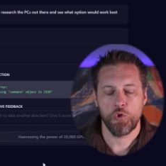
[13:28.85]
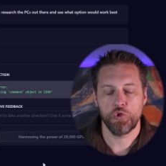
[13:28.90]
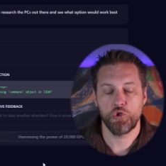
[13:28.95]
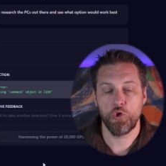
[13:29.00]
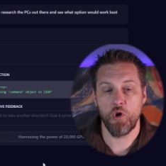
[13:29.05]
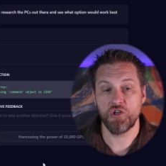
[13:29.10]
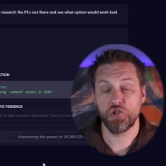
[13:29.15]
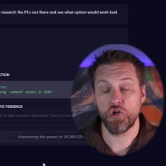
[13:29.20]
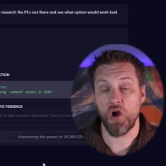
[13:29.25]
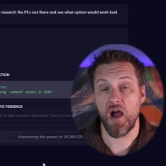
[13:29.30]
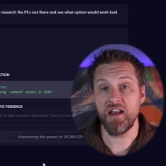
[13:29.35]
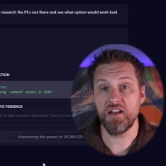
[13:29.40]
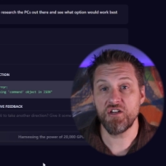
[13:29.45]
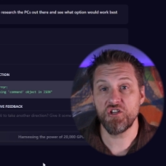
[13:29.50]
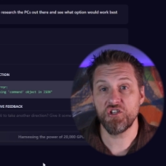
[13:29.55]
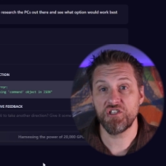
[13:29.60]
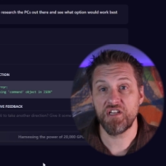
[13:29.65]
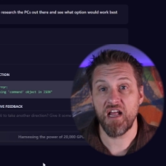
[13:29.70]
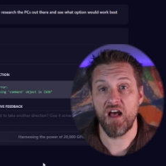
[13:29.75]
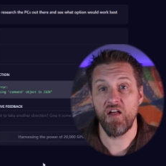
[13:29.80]
So I tried to
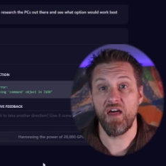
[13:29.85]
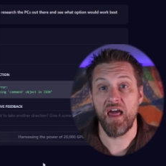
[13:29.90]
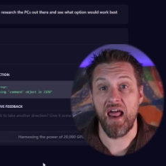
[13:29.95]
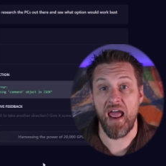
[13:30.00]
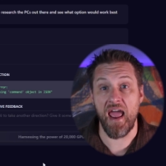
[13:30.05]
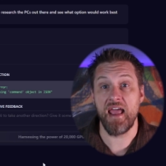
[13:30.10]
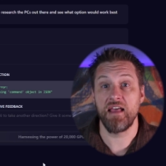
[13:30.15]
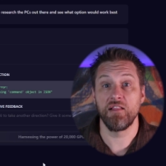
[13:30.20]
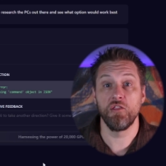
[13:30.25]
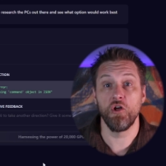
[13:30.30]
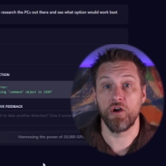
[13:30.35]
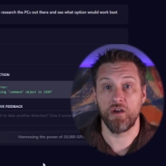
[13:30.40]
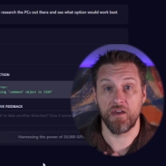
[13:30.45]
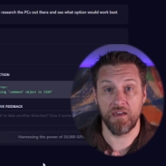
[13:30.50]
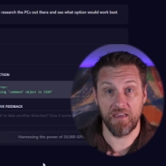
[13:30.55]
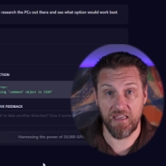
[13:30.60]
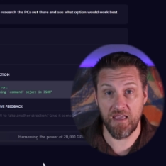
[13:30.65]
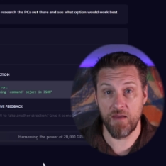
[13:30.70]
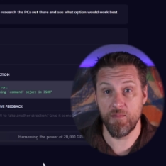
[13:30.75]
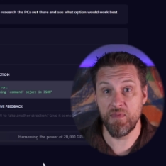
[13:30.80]
just tell it, hey,
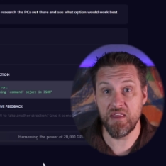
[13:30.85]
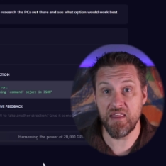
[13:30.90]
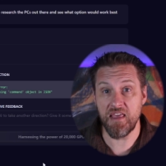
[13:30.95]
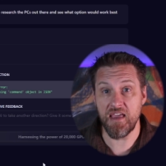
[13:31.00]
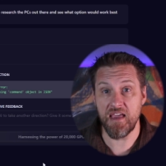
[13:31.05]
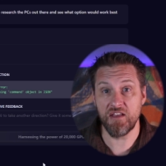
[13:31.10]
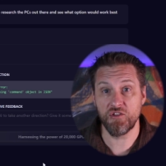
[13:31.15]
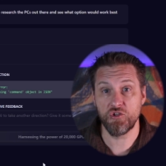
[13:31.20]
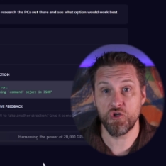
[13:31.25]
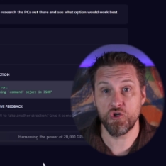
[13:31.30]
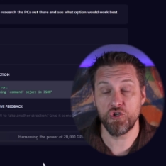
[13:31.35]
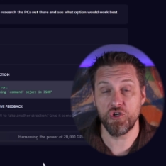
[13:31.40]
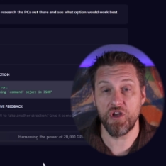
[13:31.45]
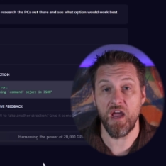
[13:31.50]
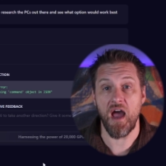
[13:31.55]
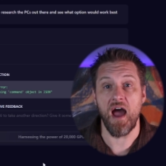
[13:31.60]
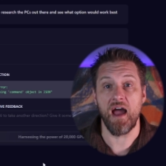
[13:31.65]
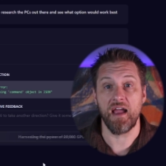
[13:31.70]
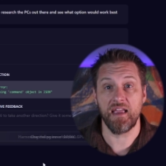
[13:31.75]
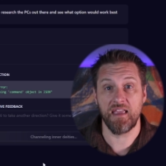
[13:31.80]
look, give me the answers you
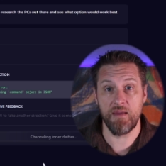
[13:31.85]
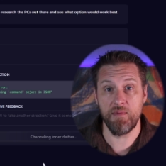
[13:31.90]
got.